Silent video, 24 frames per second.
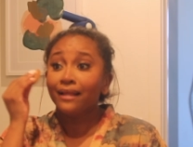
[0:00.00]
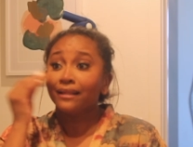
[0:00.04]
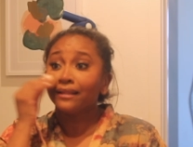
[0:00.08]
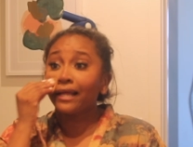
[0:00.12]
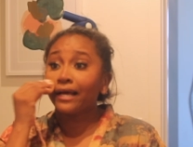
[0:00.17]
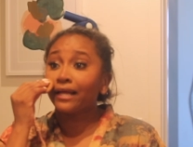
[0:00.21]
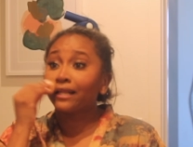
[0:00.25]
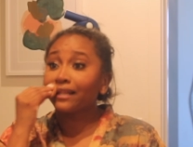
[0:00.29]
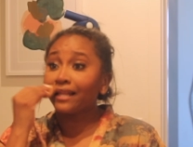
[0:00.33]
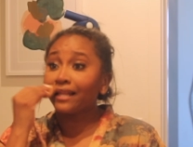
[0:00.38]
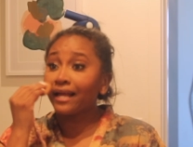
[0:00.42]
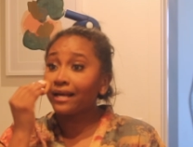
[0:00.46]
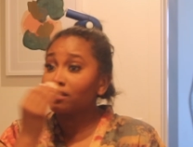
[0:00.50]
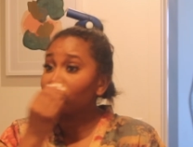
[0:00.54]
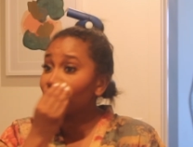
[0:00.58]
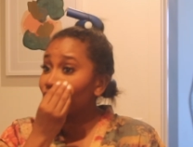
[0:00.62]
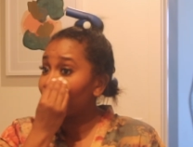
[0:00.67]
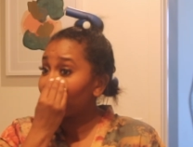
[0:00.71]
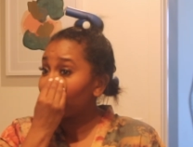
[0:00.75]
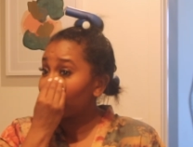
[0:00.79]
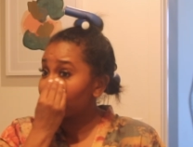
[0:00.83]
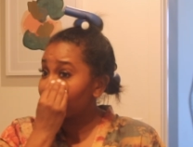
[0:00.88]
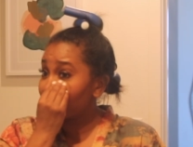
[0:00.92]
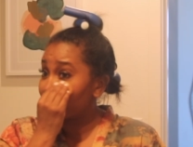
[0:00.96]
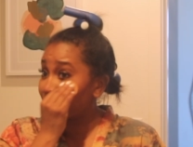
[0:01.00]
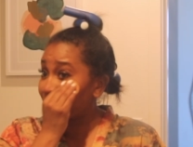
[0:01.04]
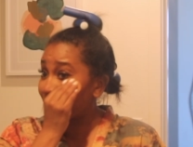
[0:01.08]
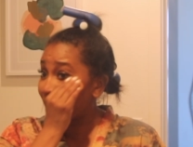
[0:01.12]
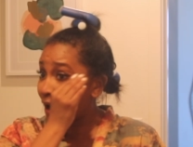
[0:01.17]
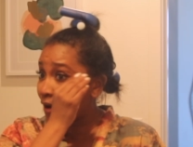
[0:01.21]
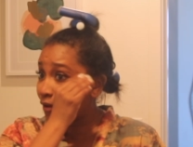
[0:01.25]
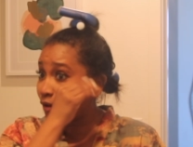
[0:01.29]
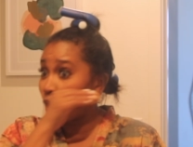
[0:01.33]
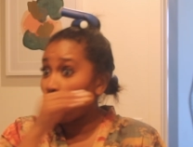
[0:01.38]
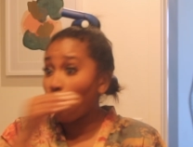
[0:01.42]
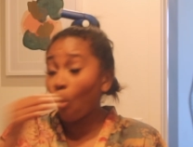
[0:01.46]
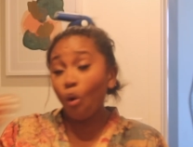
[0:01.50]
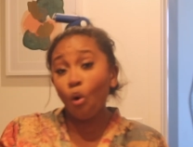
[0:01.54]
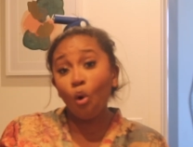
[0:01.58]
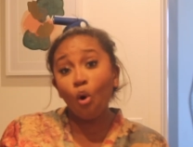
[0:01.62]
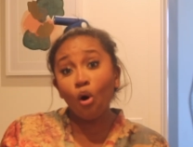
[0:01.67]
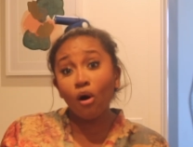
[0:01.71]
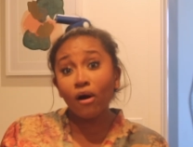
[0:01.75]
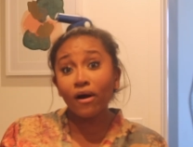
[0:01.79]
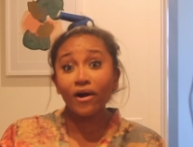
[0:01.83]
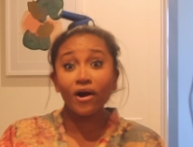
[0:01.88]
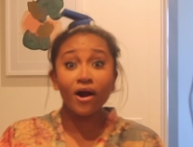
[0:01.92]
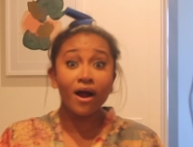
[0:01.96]
like let's figure something out,
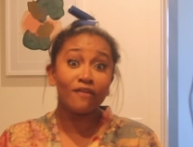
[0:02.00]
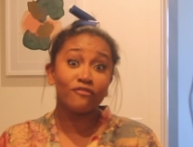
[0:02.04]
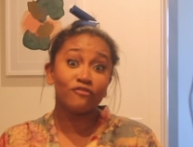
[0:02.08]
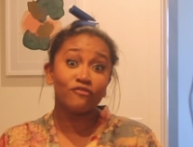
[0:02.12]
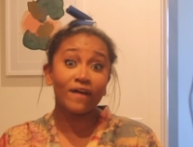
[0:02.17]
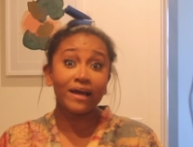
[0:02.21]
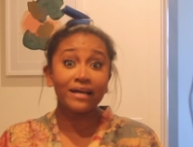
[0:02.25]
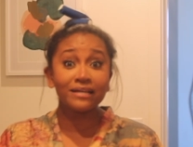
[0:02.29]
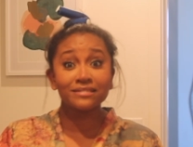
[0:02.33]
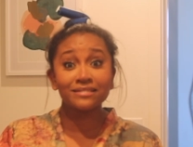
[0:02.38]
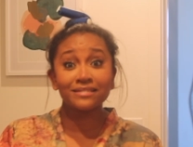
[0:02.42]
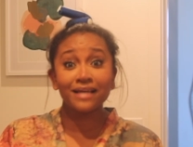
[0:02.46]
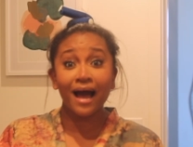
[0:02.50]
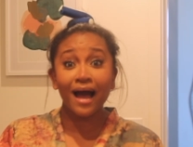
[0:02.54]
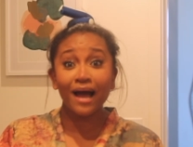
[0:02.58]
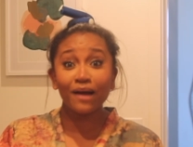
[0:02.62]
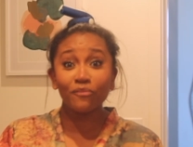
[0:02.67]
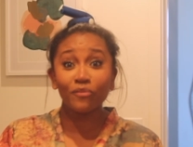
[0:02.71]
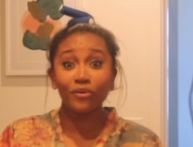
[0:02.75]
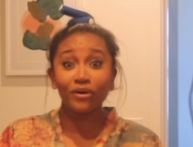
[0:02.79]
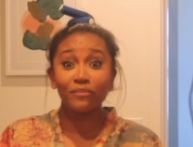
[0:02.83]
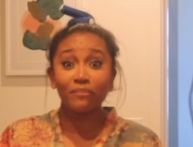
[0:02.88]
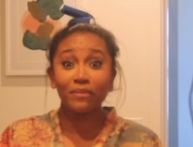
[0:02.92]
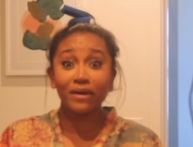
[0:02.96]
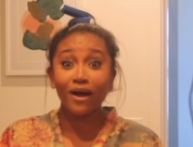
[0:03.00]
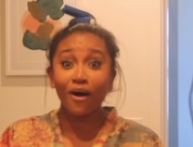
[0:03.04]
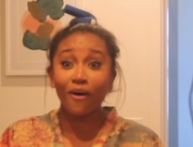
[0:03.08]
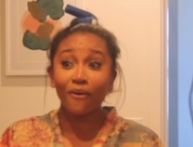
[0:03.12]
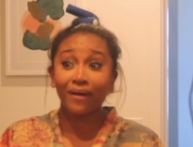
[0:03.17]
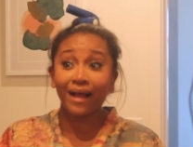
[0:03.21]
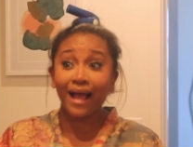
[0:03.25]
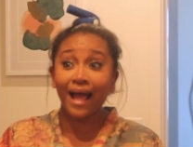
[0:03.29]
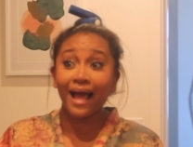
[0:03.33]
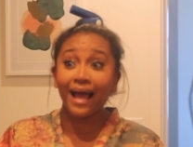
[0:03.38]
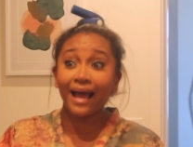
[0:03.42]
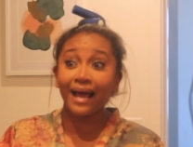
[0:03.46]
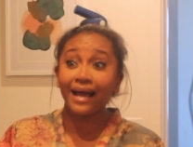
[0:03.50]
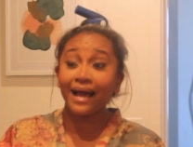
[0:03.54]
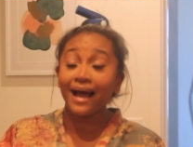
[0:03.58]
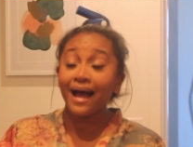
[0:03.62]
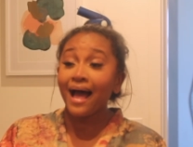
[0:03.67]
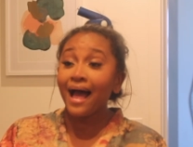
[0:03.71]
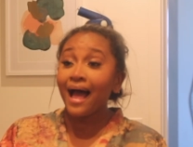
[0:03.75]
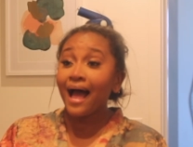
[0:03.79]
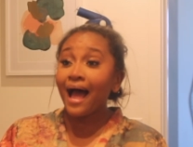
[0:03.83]
or a FaceTime would be okay.